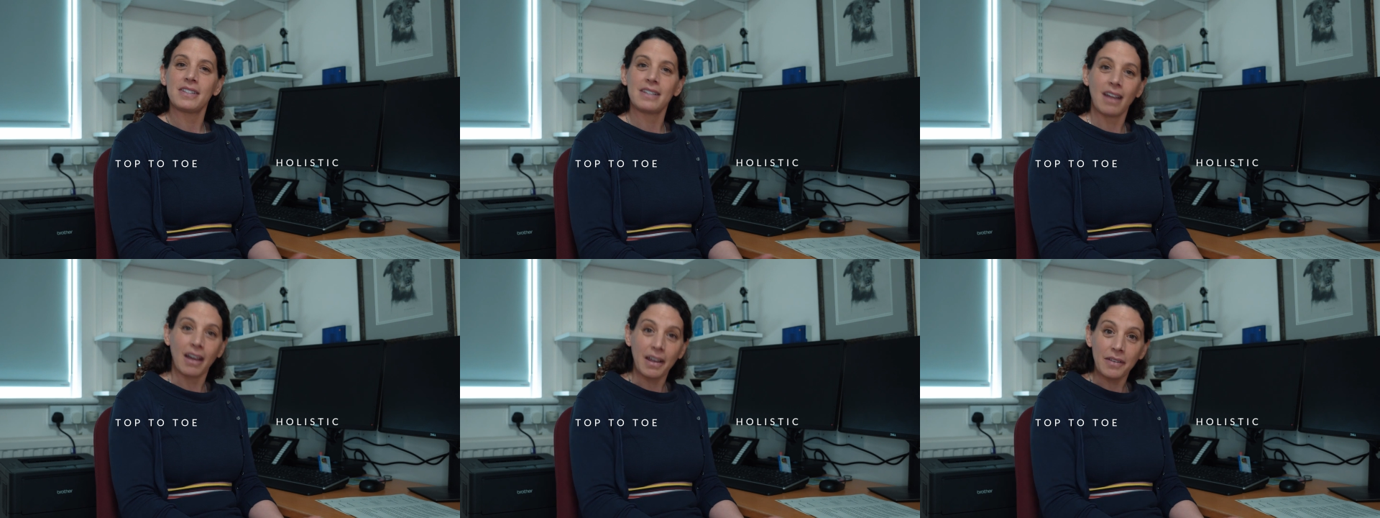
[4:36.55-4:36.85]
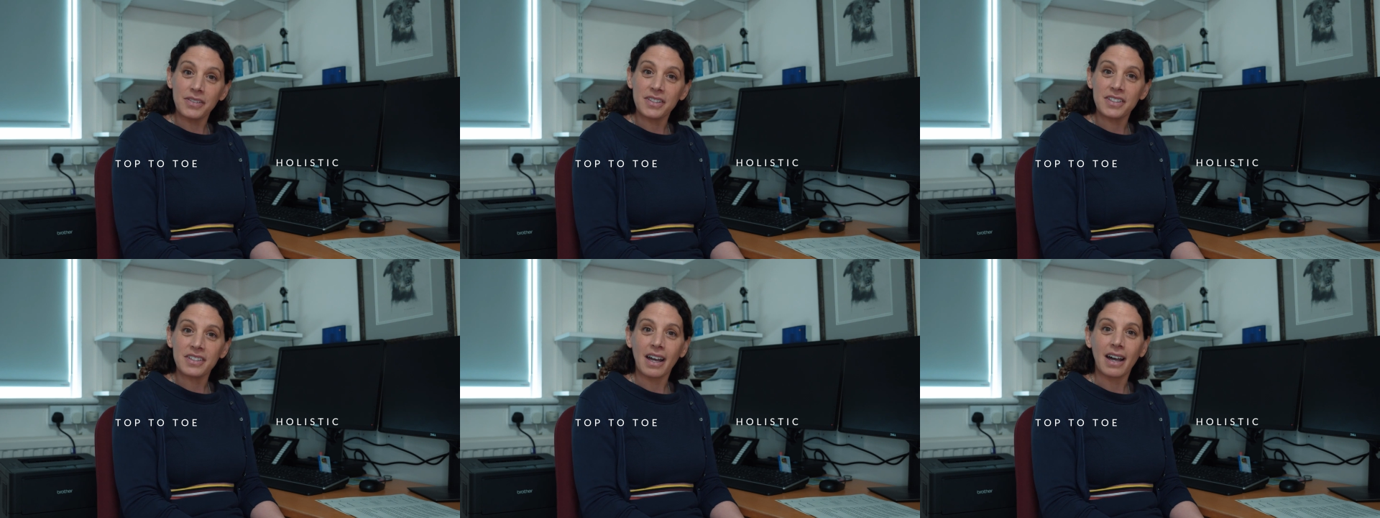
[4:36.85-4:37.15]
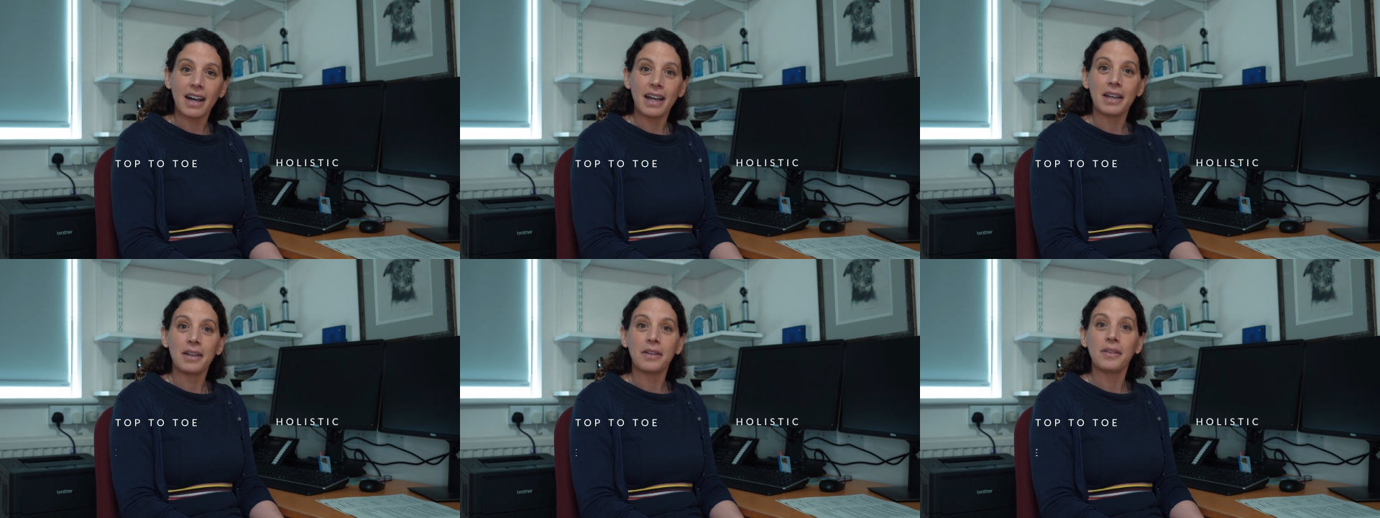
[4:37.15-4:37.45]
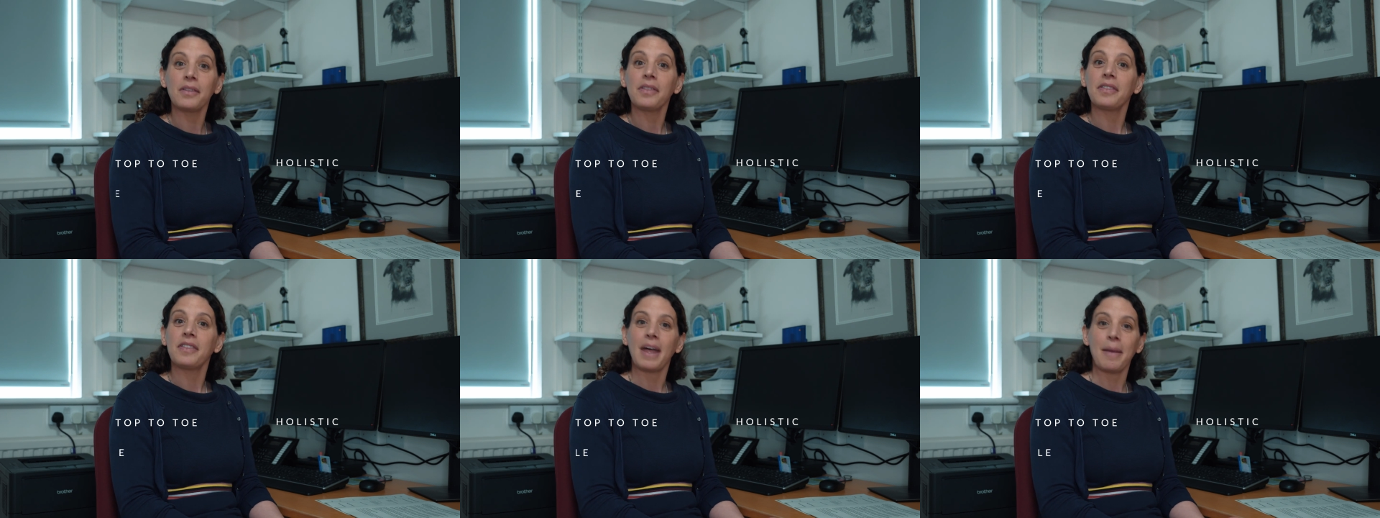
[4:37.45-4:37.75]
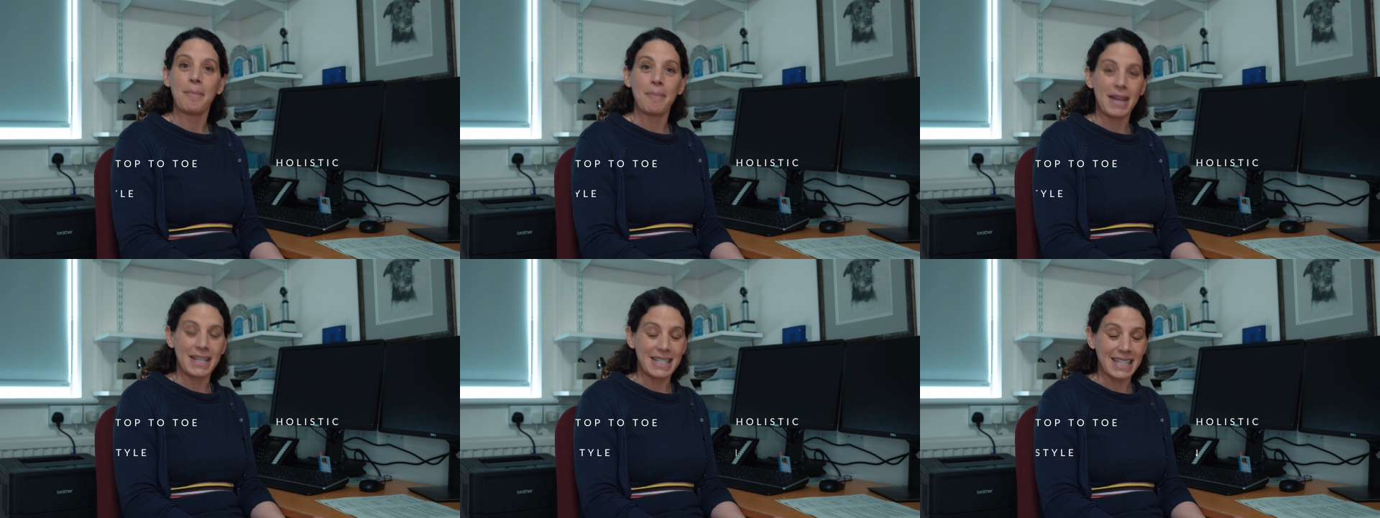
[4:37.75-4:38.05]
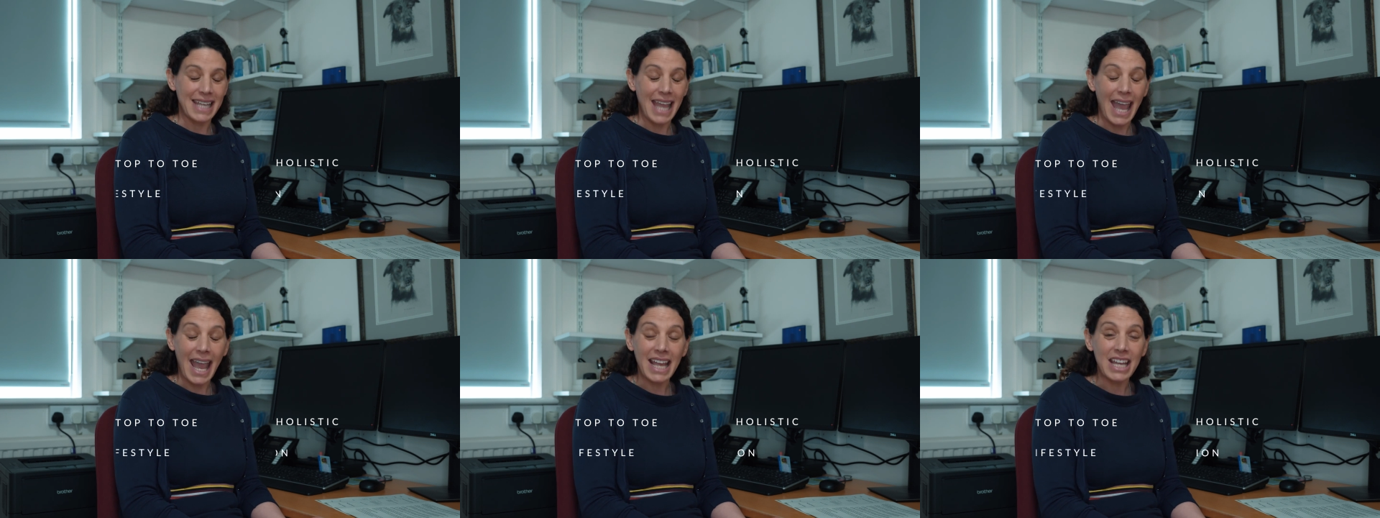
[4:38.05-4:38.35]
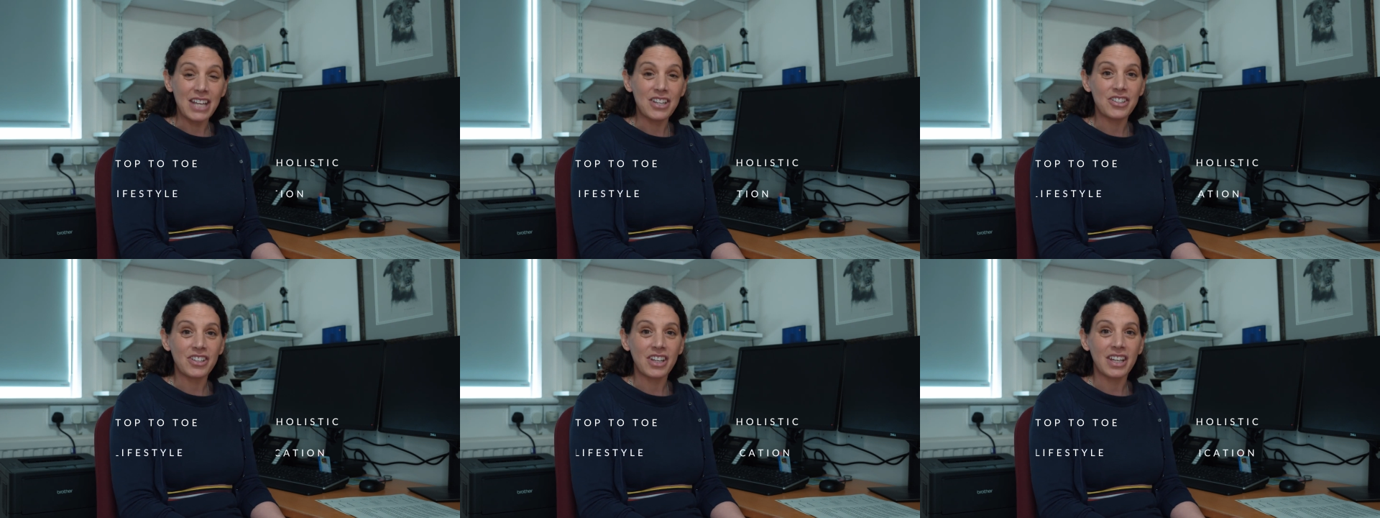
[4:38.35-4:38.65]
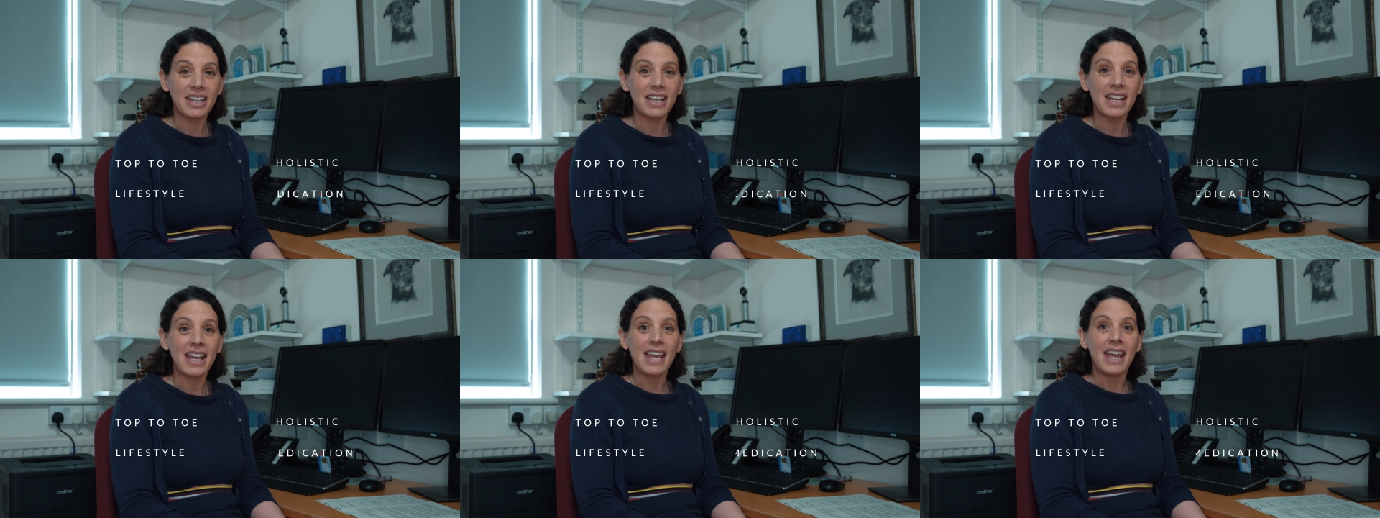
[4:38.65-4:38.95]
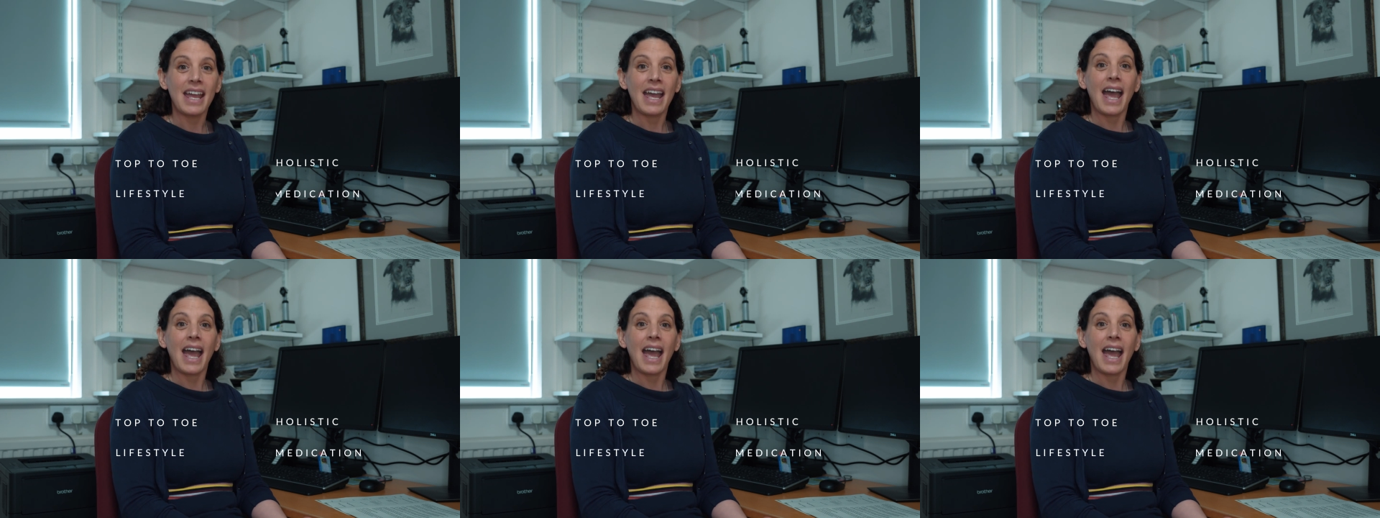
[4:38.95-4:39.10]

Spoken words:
lifestyle, their medication,